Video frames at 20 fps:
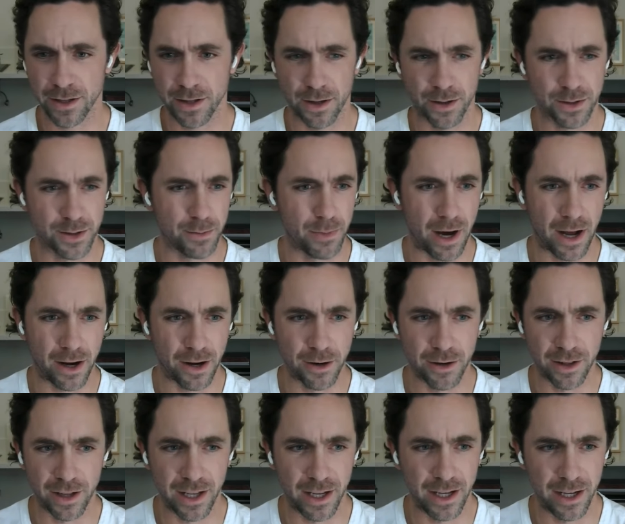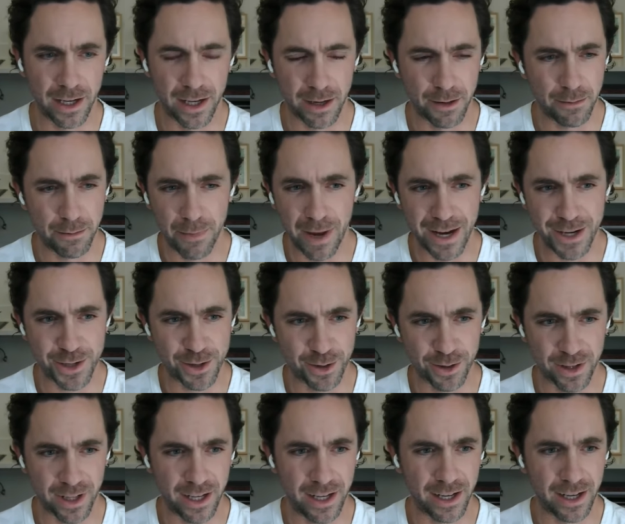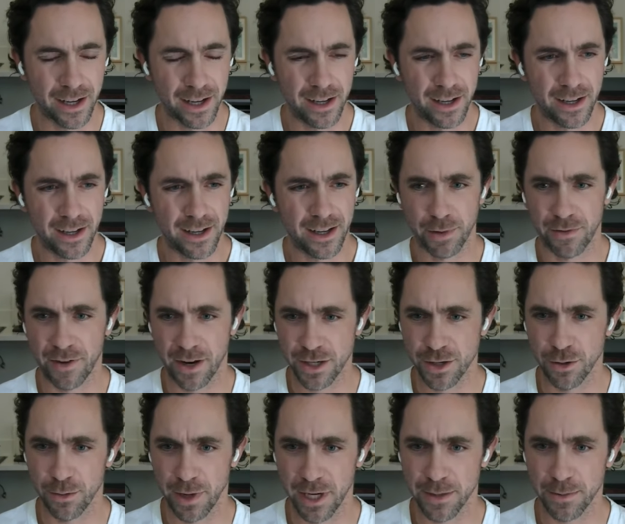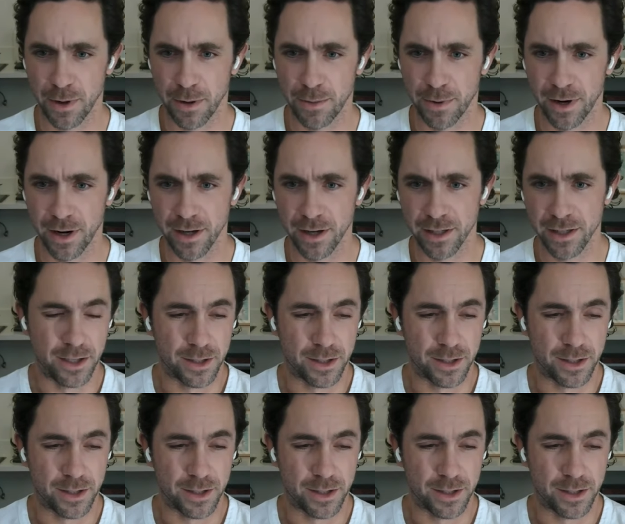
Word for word: So those minor league and major league professional baseball players.